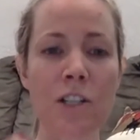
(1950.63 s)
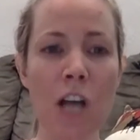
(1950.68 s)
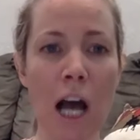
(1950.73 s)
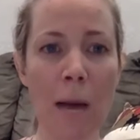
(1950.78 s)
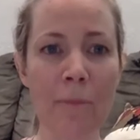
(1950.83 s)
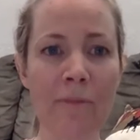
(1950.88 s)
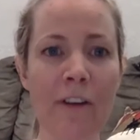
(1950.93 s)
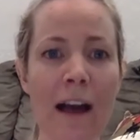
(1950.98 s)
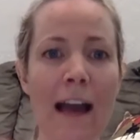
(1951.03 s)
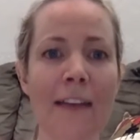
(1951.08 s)

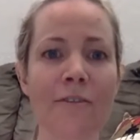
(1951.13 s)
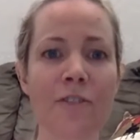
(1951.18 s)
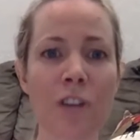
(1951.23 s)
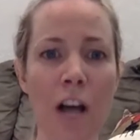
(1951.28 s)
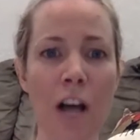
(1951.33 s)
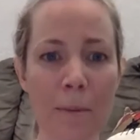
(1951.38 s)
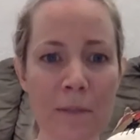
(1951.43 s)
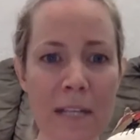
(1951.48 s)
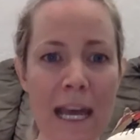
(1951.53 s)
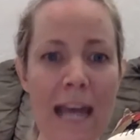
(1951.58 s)
top 5,
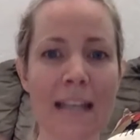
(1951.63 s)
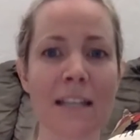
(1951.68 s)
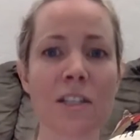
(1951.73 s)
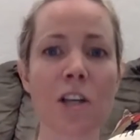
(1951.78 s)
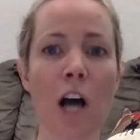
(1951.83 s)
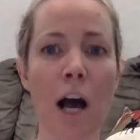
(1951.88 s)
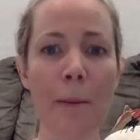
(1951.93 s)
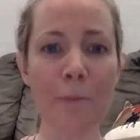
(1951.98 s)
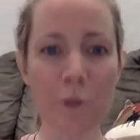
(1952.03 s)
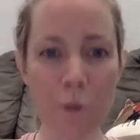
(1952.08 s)
top 10,
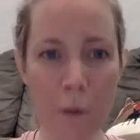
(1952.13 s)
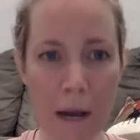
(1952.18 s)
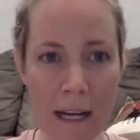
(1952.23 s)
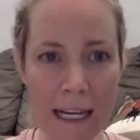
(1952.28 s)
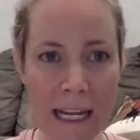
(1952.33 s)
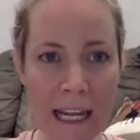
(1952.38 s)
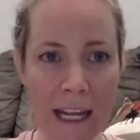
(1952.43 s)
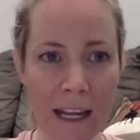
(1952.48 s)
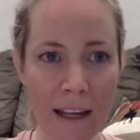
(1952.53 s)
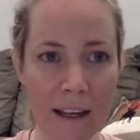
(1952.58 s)
top
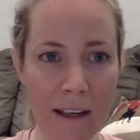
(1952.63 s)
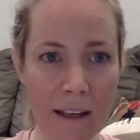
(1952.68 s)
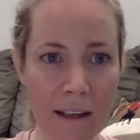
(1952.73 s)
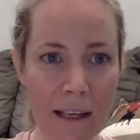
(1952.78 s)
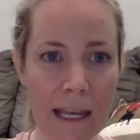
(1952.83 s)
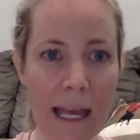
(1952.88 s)
20,